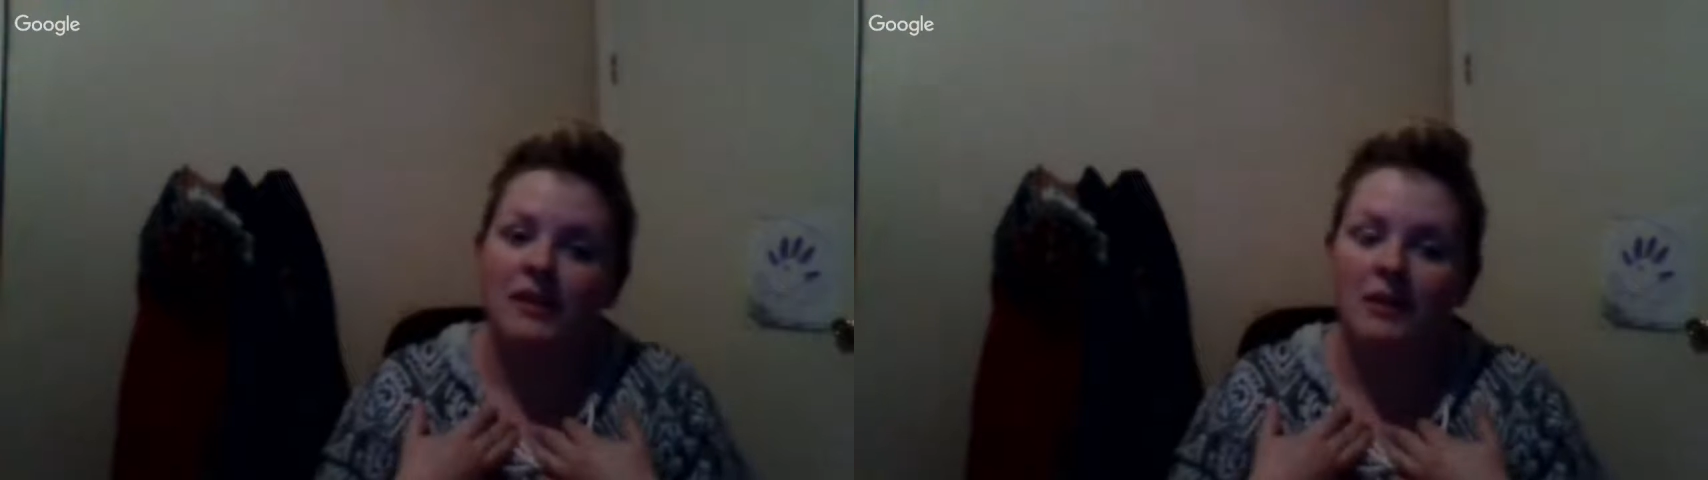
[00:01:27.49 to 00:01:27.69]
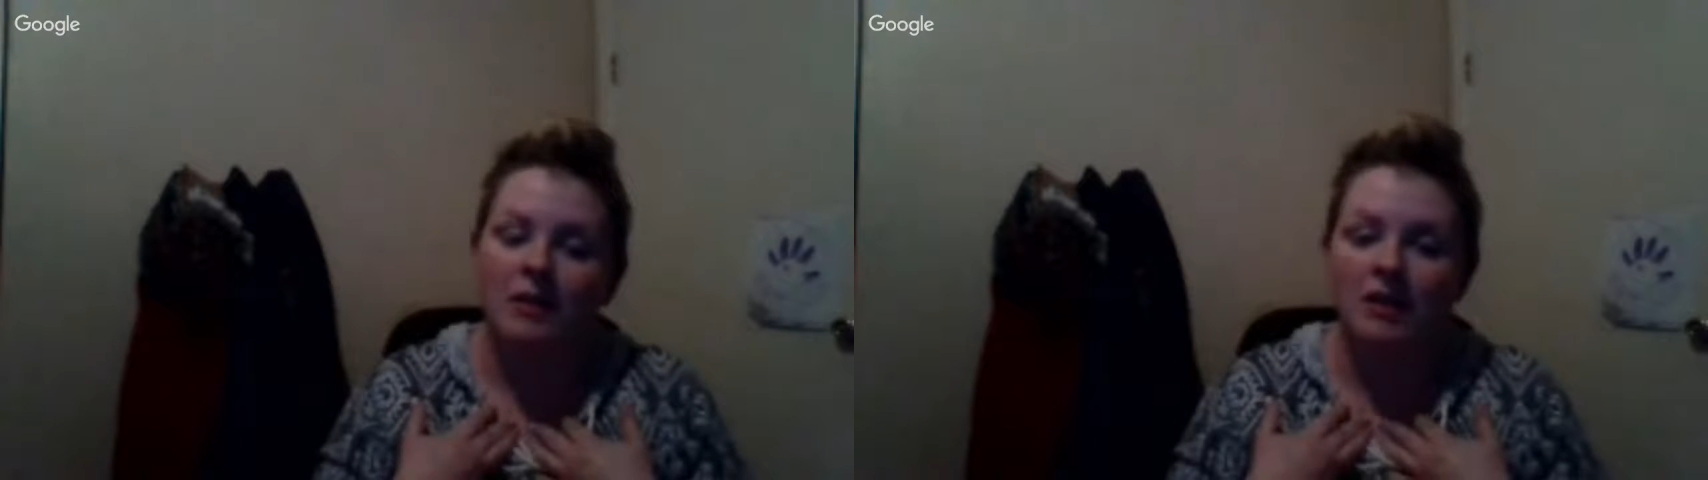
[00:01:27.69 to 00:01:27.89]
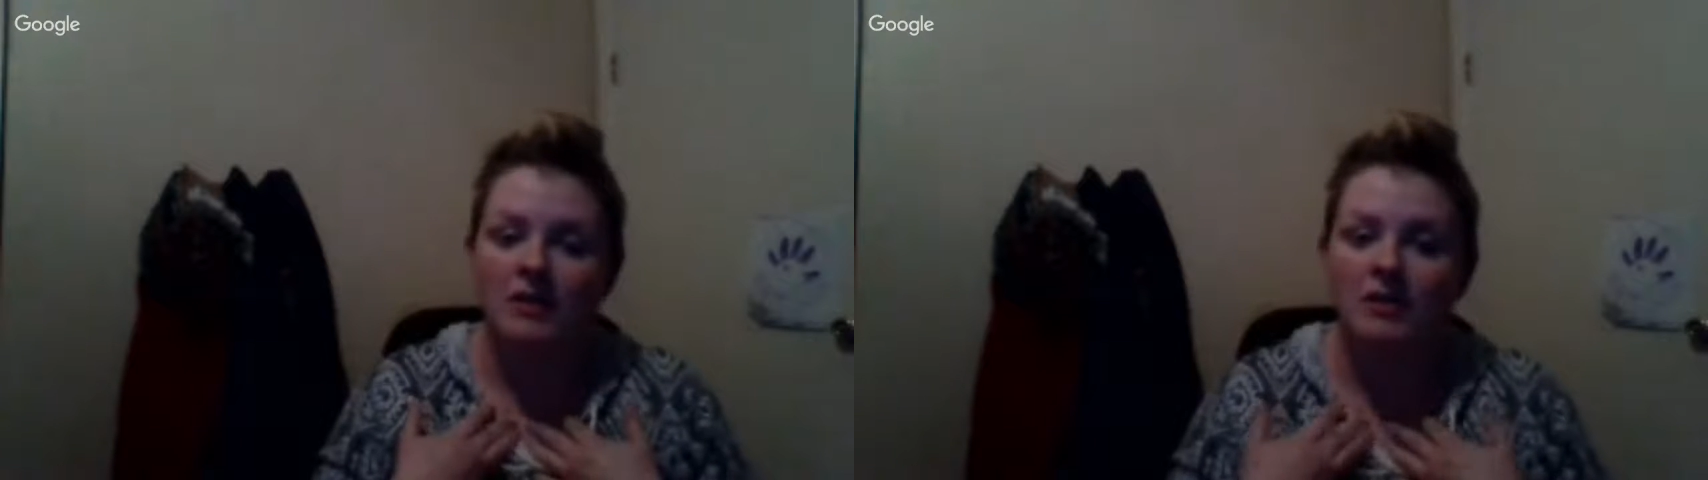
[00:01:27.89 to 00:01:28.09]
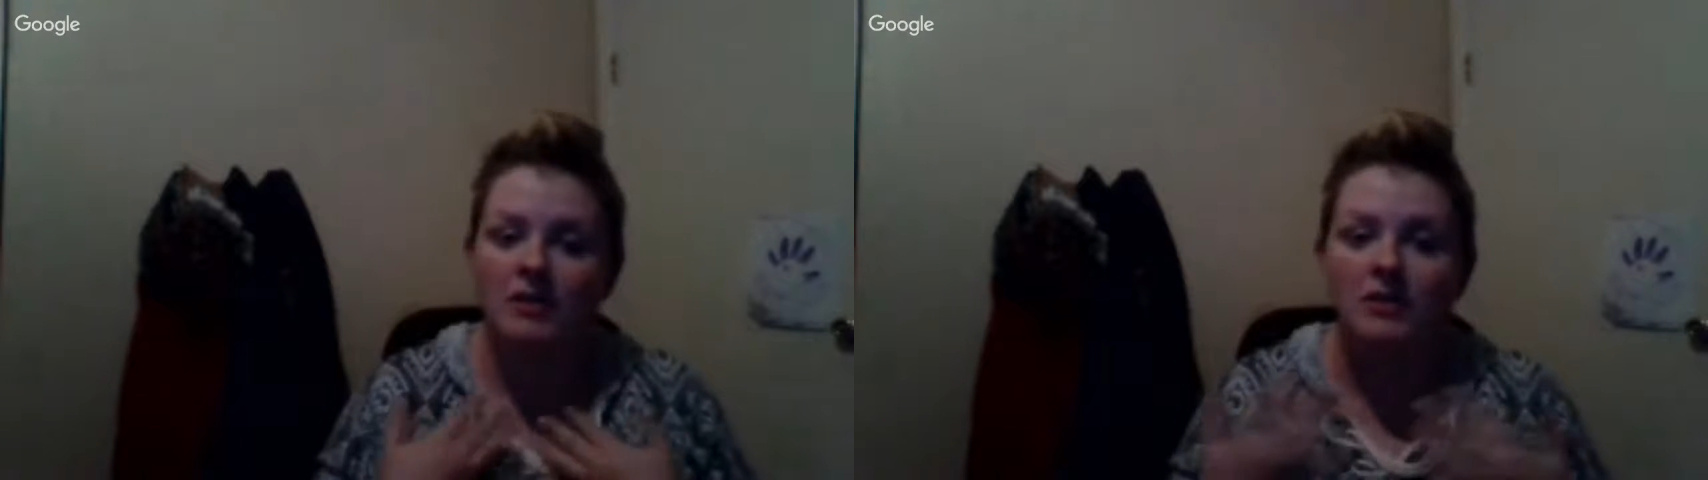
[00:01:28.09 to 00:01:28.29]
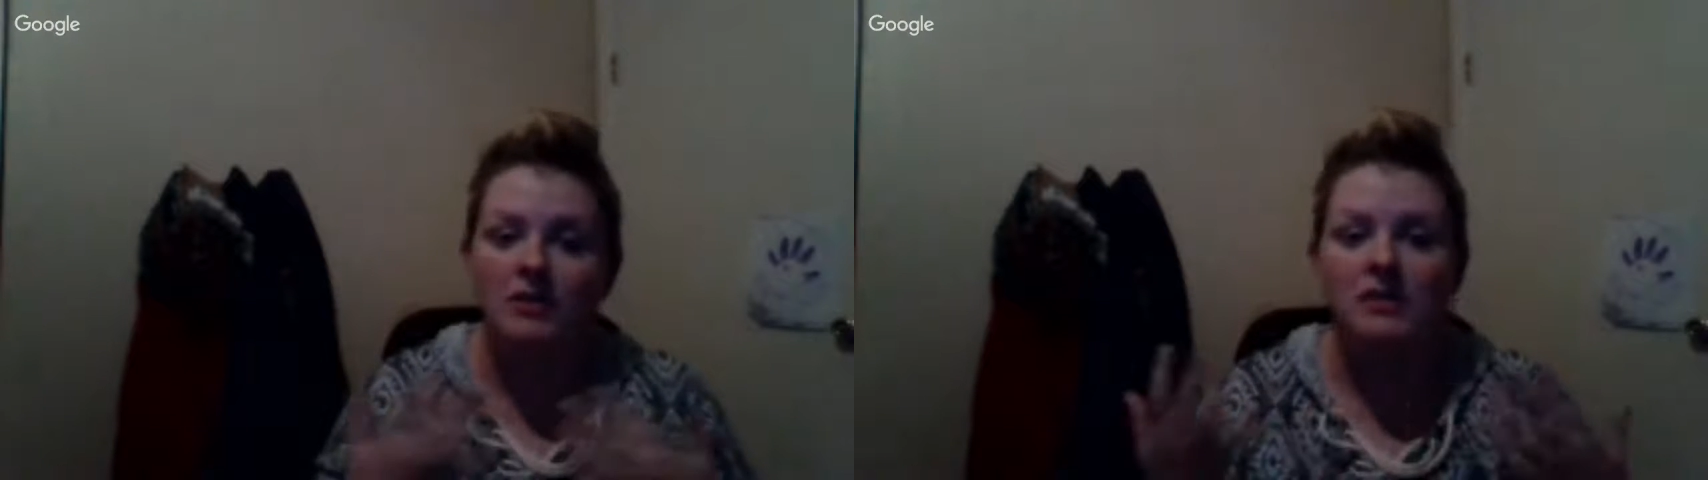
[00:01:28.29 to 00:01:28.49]
work at
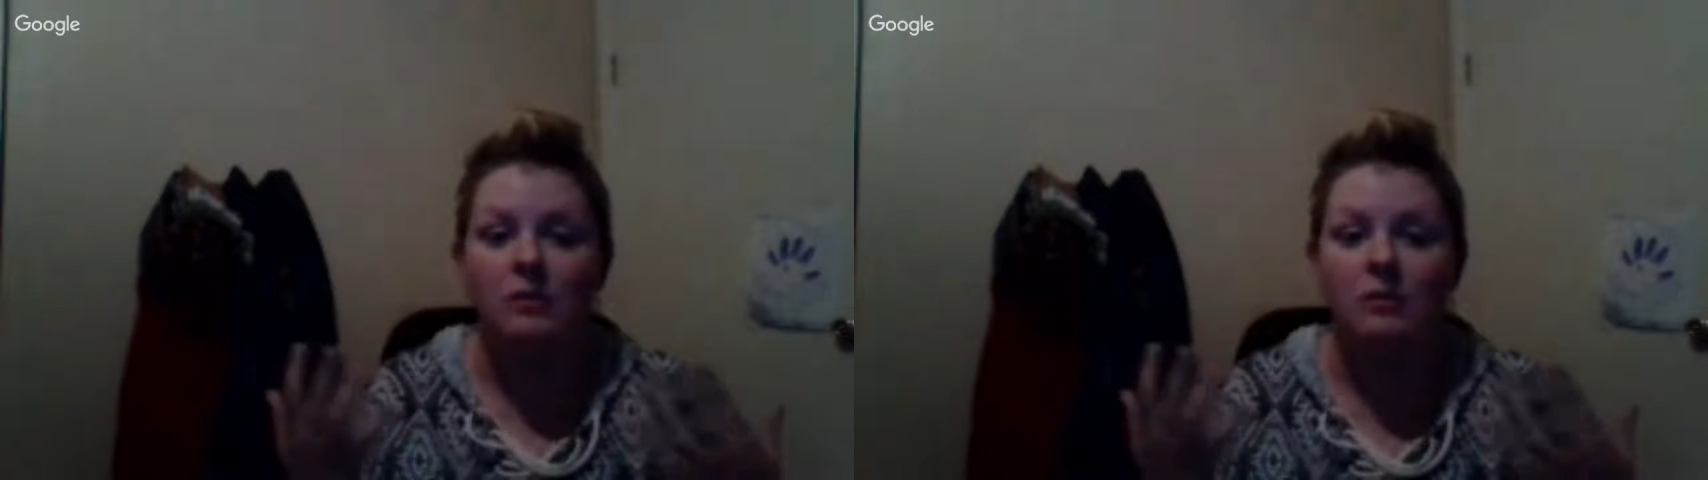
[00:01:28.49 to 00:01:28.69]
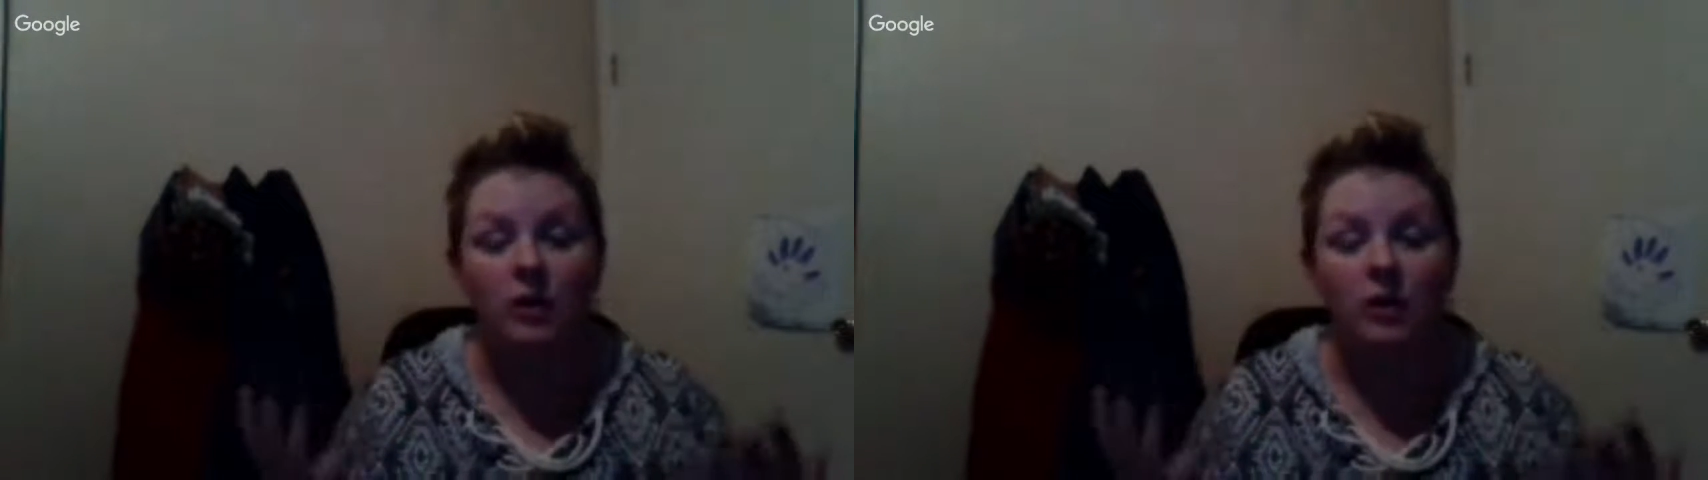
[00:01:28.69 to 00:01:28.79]
home,